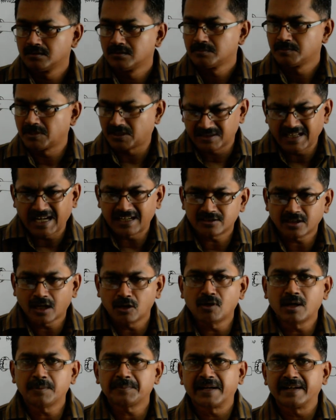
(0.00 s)
because that's
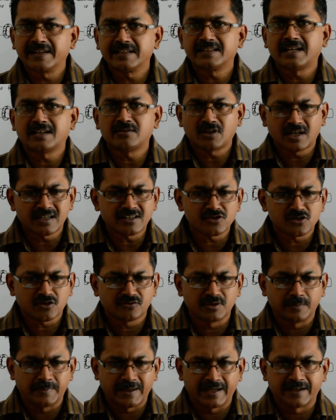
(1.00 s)
how I am getting the advantage of
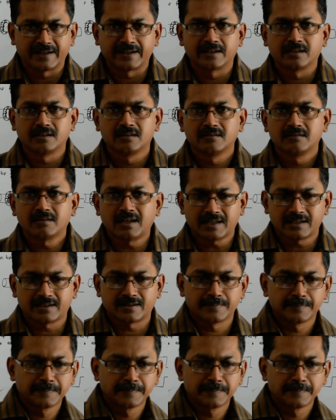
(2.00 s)
the bearing, right?